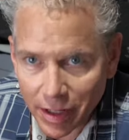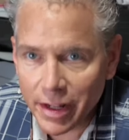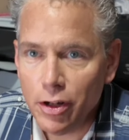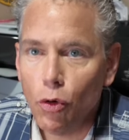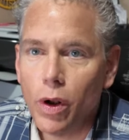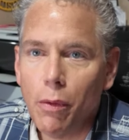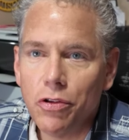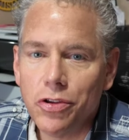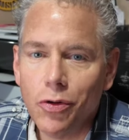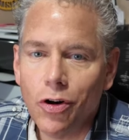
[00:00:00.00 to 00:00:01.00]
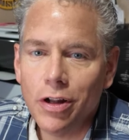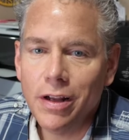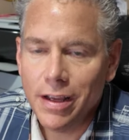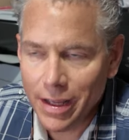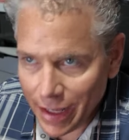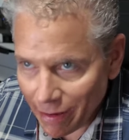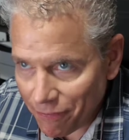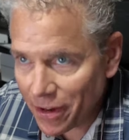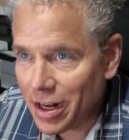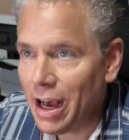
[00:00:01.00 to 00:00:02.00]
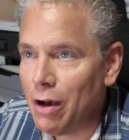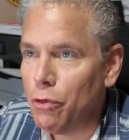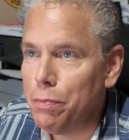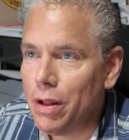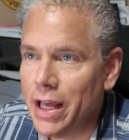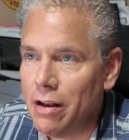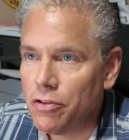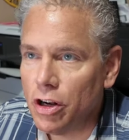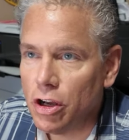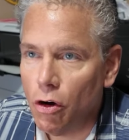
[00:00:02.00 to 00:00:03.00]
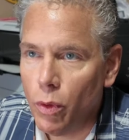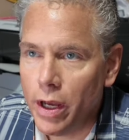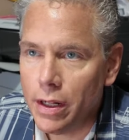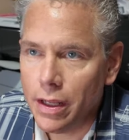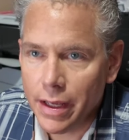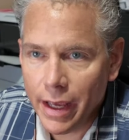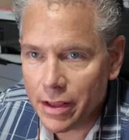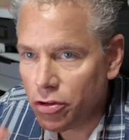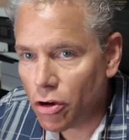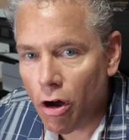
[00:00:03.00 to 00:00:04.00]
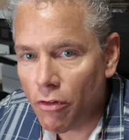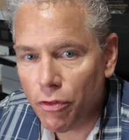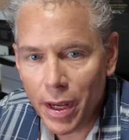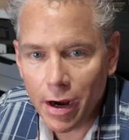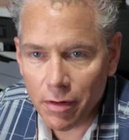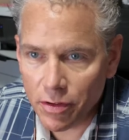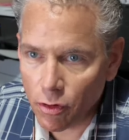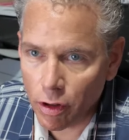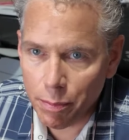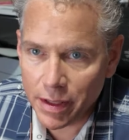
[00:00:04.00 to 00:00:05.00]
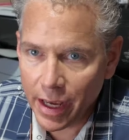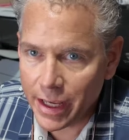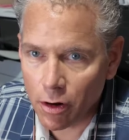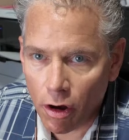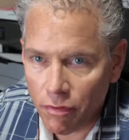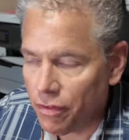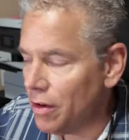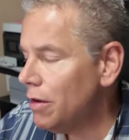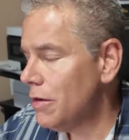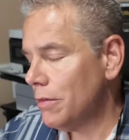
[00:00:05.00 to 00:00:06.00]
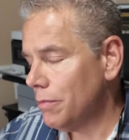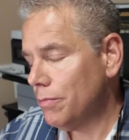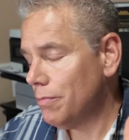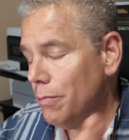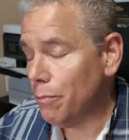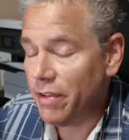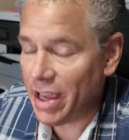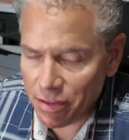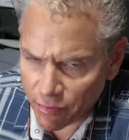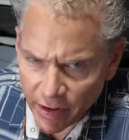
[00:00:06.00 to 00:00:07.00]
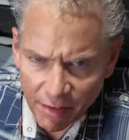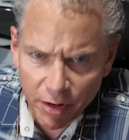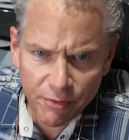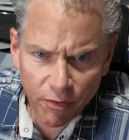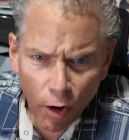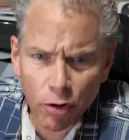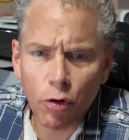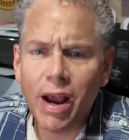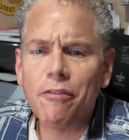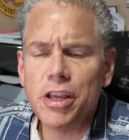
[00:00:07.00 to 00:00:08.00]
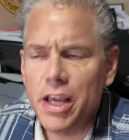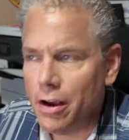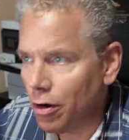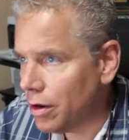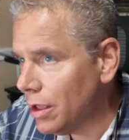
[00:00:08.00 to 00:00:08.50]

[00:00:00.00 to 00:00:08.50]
and knew what I was doing, and figured out what plan I was going to go with, it took off from there, and it's only been taking off every year.